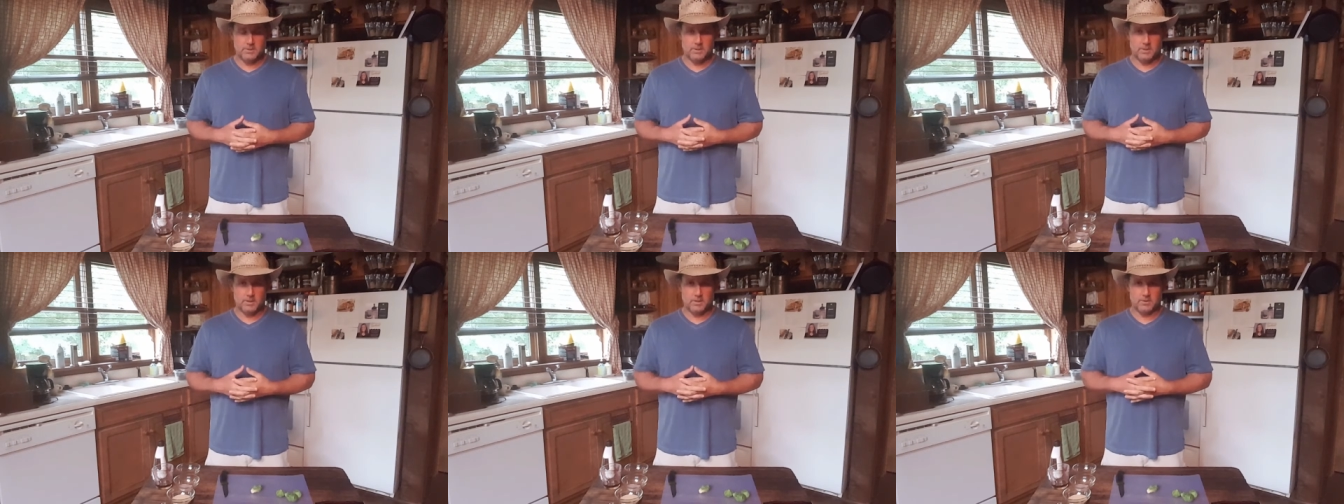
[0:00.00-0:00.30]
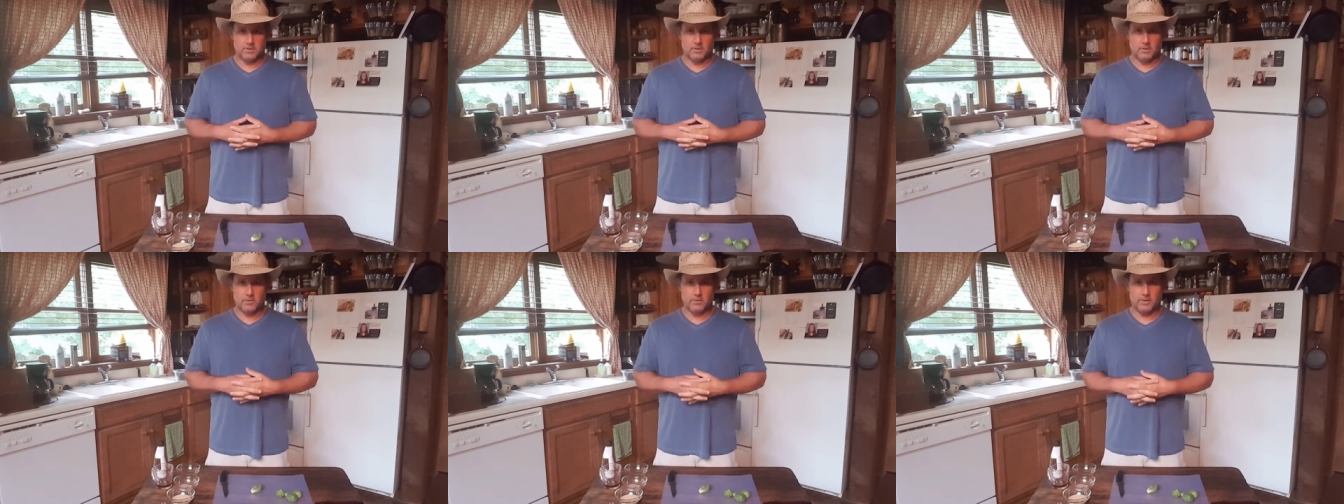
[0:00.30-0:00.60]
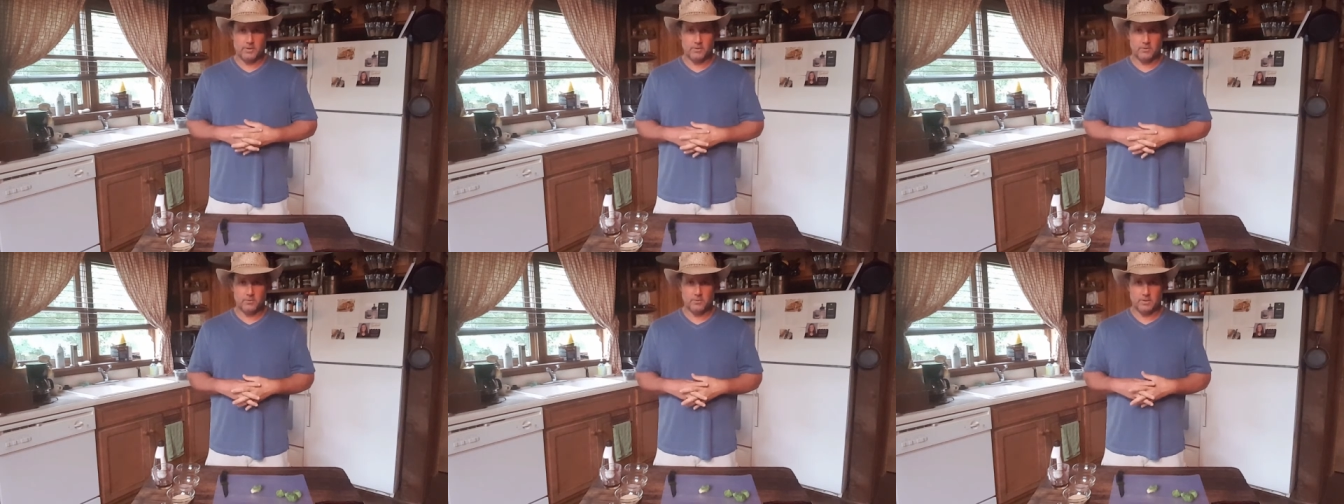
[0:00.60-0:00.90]
and y'all
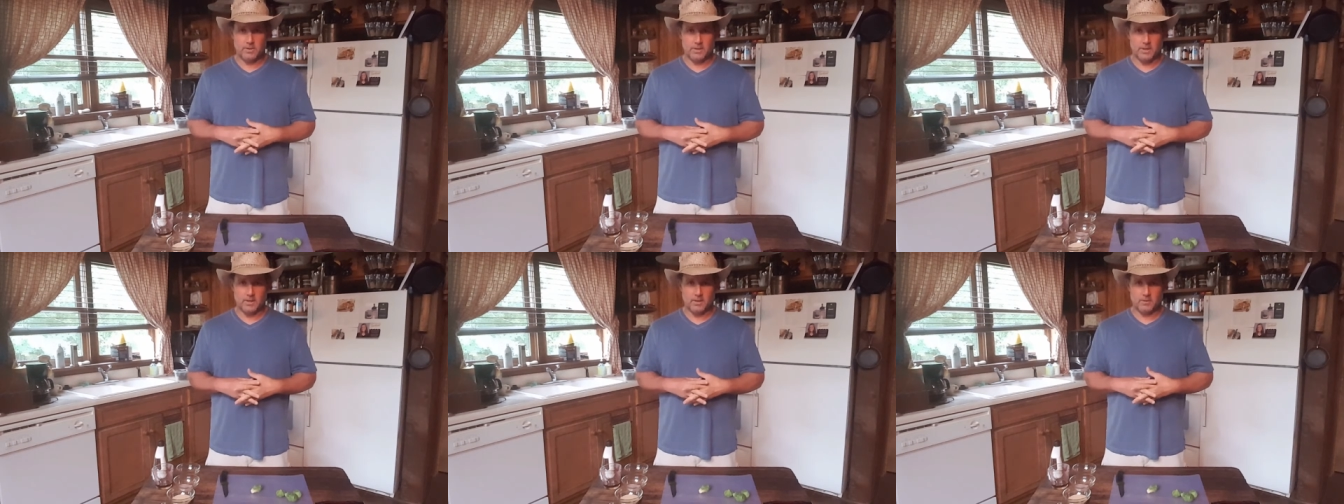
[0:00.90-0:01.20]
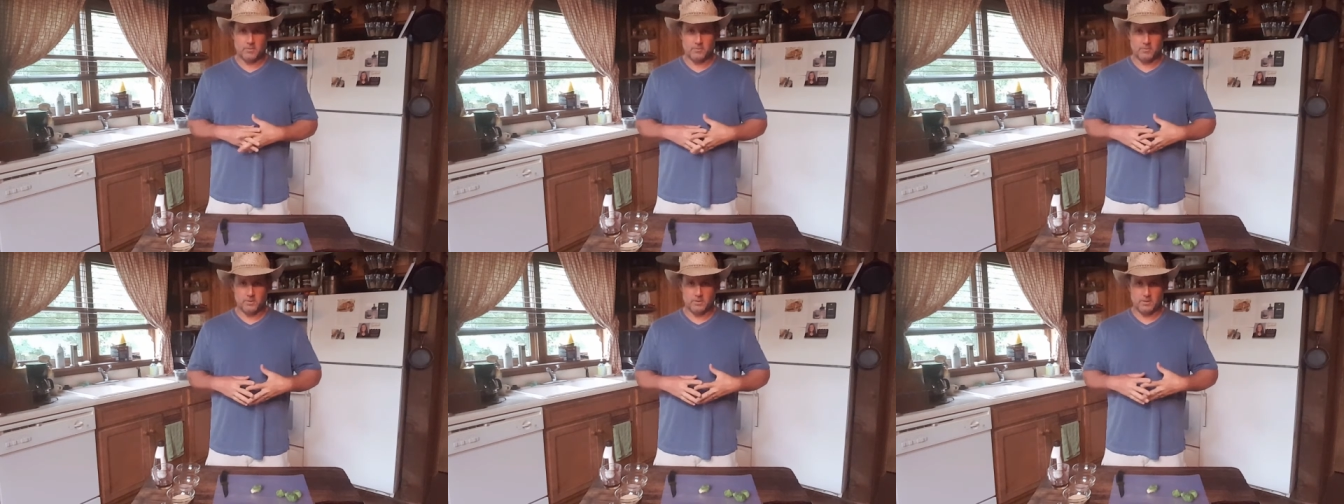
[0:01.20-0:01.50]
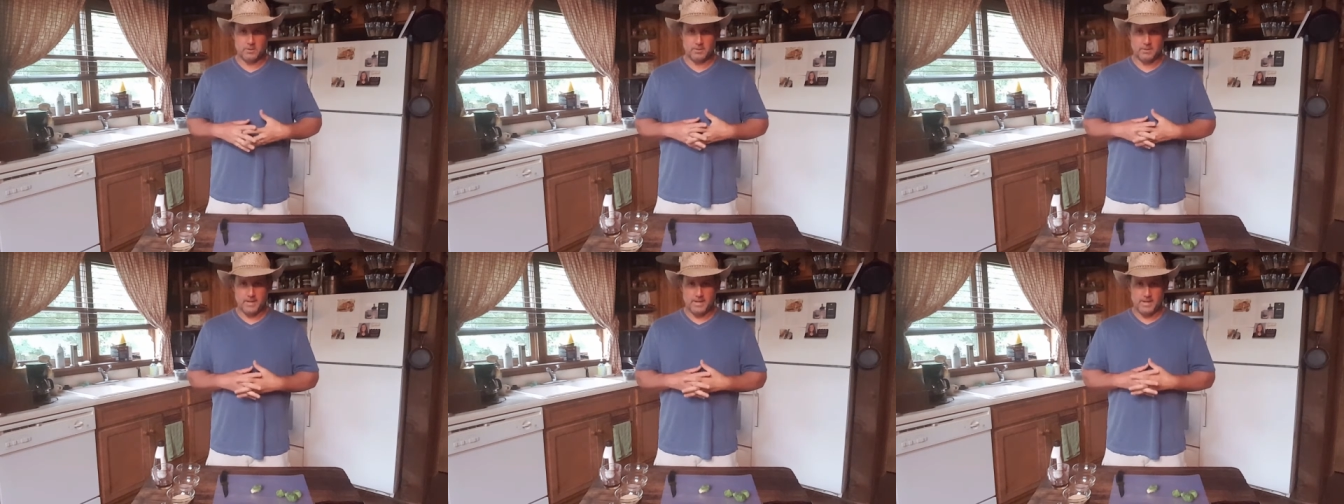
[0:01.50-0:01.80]
know that I don't
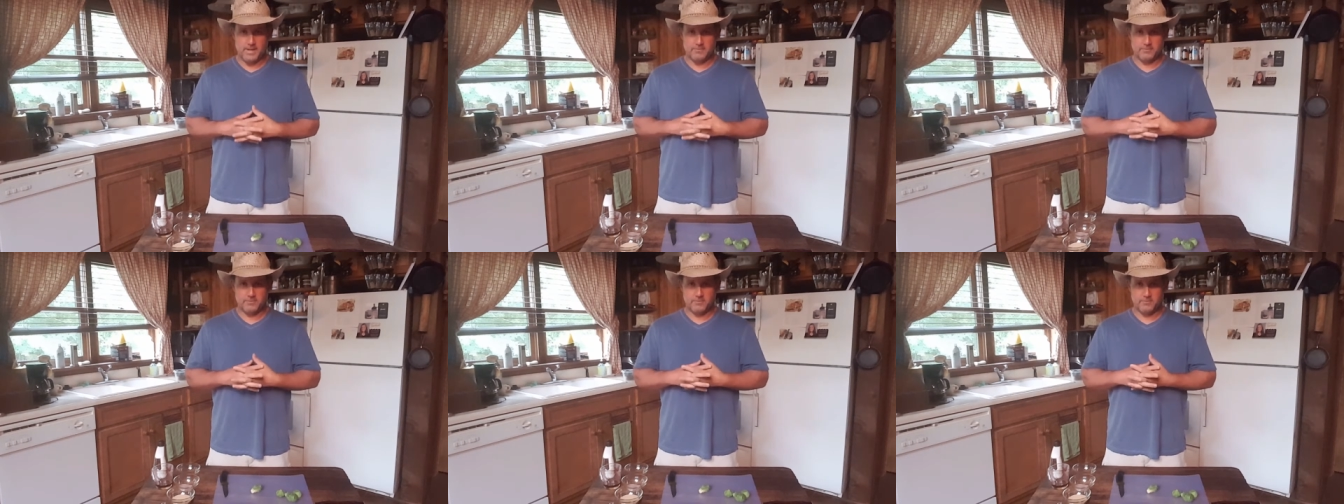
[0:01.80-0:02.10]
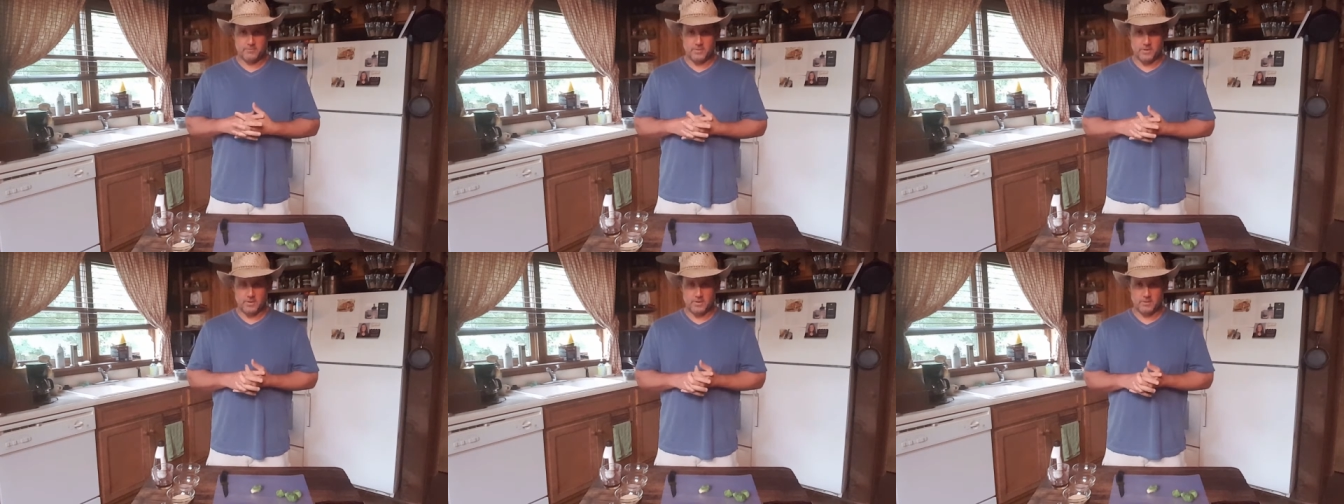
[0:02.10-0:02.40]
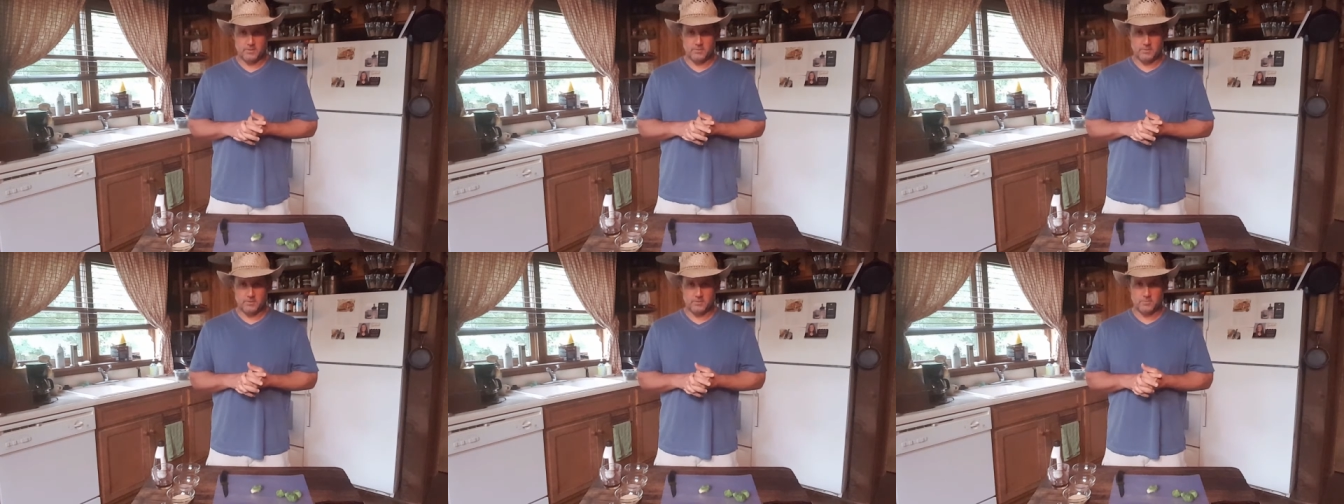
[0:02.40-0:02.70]
really have very
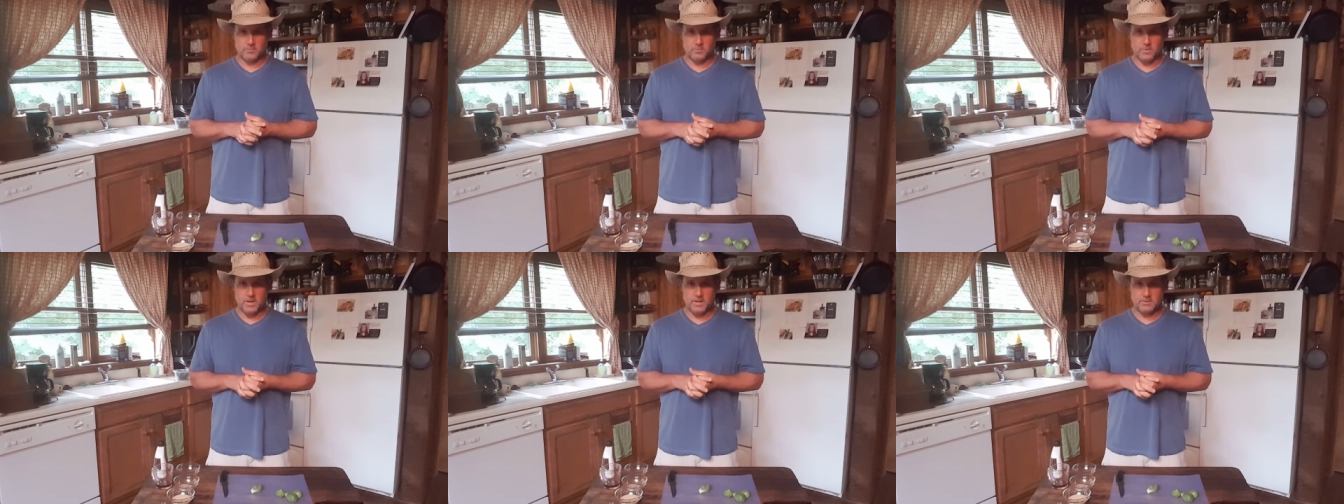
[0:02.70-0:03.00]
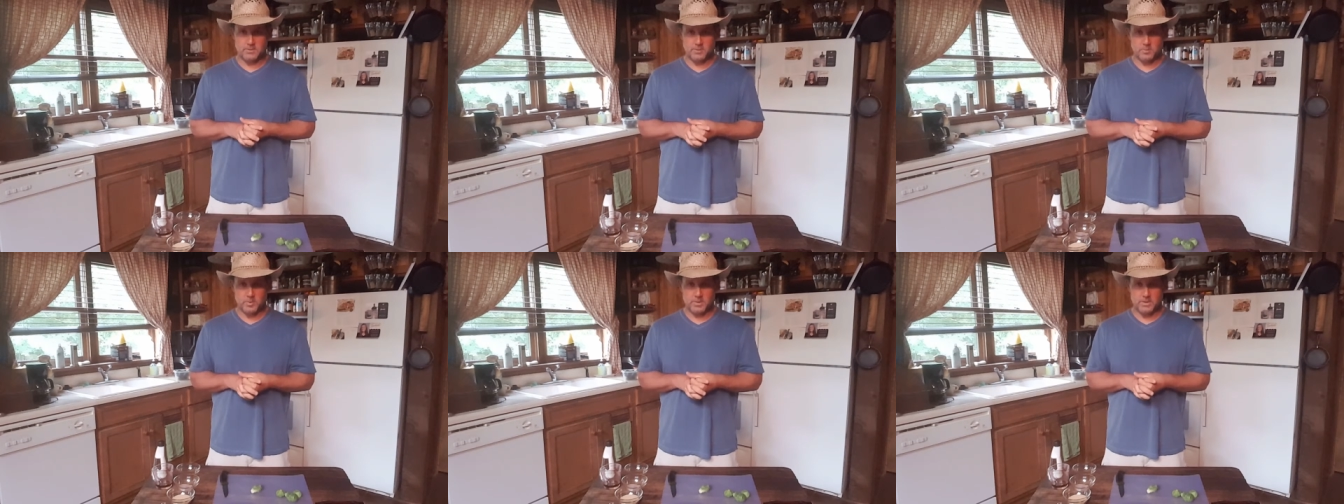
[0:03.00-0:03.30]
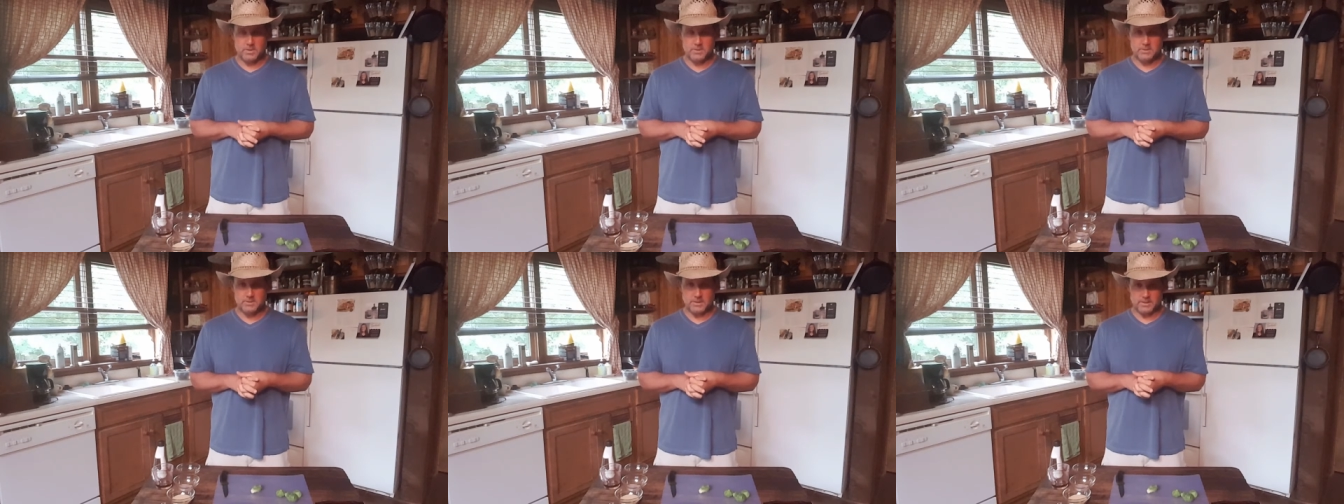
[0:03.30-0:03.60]
good recipes.